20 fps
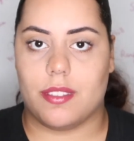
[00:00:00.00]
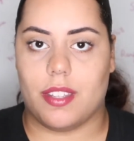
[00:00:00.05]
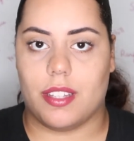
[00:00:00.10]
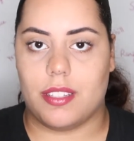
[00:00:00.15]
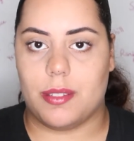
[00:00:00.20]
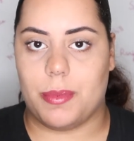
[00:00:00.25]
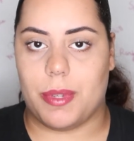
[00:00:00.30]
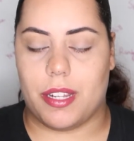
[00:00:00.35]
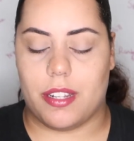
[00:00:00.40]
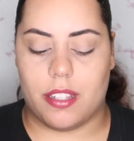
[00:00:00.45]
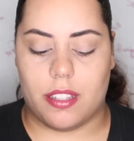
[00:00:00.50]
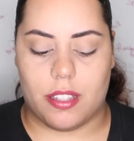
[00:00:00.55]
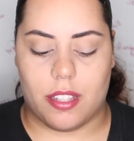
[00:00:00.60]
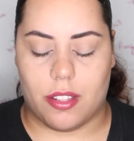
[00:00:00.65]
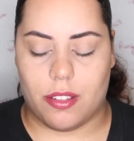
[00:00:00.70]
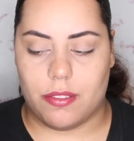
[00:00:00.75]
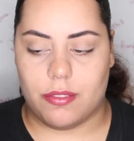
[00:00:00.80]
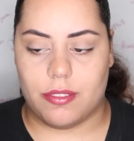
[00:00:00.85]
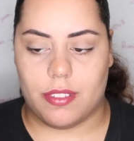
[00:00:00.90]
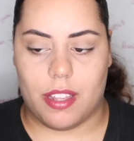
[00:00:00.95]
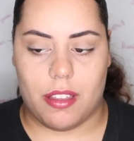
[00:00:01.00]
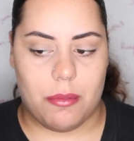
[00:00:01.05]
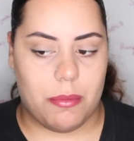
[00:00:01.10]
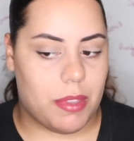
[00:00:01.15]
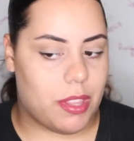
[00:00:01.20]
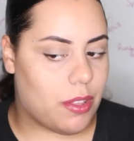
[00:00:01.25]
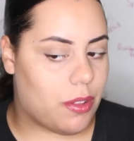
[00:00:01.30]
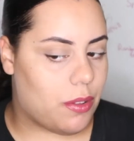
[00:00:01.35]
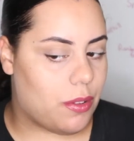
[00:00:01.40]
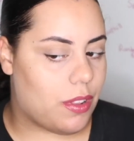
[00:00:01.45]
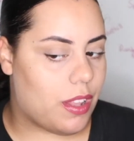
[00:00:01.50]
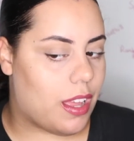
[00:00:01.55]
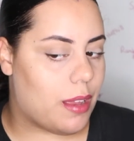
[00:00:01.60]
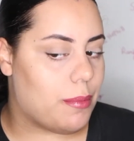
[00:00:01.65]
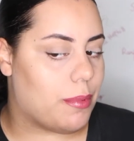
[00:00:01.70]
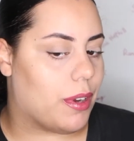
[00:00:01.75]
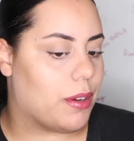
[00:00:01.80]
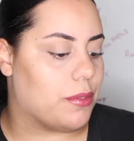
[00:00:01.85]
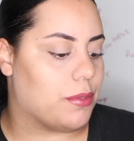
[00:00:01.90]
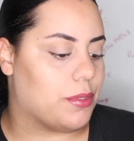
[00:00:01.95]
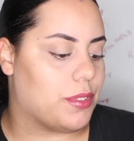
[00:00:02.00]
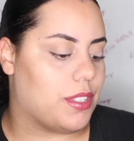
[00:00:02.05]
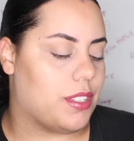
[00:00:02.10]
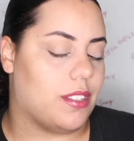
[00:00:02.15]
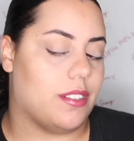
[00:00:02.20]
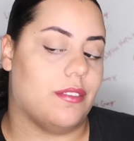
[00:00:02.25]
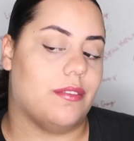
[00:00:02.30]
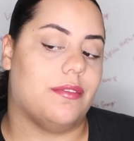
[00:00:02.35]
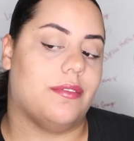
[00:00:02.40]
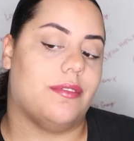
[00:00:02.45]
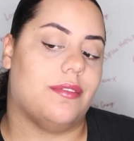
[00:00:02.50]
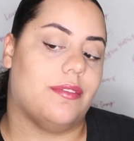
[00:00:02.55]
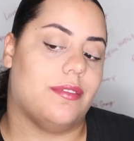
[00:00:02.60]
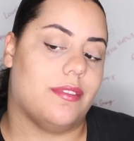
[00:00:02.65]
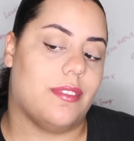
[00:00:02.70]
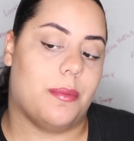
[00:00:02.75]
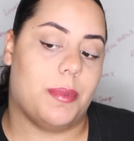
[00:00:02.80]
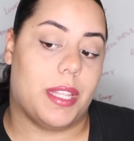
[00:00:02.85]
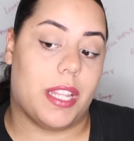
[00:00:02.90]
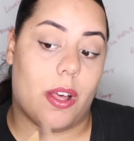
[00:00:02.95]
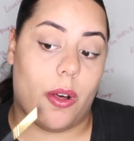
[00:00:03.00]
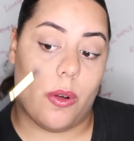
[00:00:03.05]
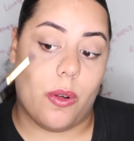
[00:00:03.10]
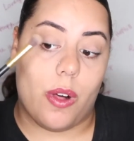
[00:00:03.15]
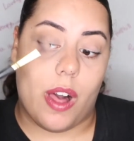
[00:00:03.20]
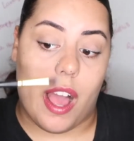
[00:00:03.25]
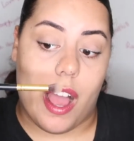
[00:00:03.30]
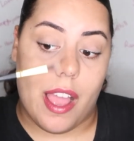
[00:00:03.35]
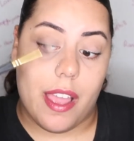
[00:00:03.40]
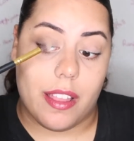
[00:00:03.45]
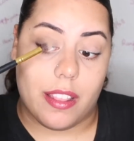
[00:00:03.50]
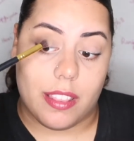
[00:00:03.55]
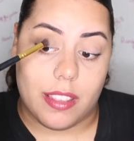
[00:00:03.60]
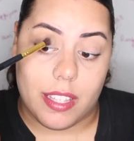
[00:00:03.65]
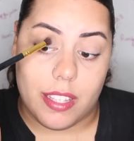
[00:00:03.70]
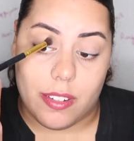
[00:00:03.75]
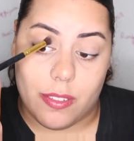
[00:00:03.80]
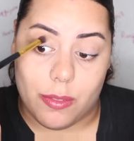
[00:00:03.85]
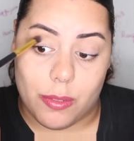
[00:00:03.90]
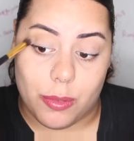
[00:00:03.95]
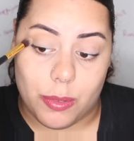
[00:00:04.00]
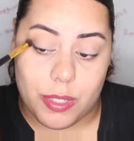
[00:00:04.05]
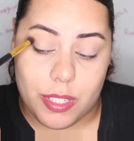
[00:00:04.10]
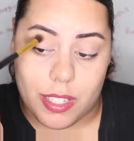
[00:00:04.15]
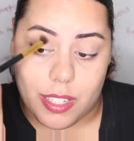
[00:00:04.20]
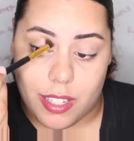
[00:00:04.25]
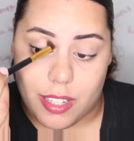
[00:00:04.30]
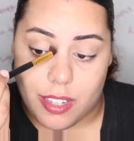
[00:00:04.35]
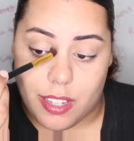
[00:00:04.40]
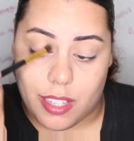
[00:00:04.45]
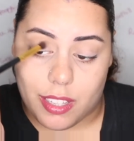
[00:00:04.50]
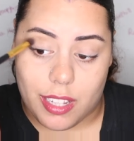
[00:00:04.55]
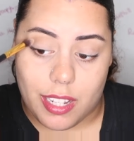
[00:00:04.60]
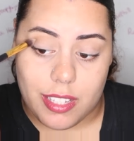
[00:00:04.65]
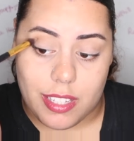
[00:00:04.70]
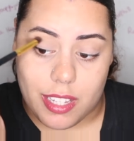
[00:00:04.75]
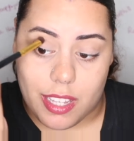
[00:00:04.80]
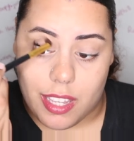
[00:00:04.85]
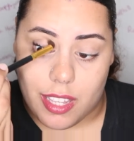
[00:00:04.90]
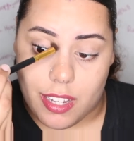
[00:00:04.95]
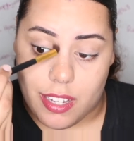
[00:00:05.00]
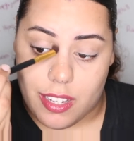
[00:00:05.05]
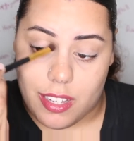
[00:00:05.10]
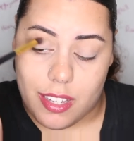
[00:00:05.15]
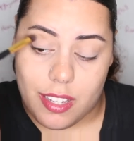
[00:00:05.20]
That's about it though. That'd be the whole eyebrow routine. I mean, the whole eyelid routine. Like, that's it.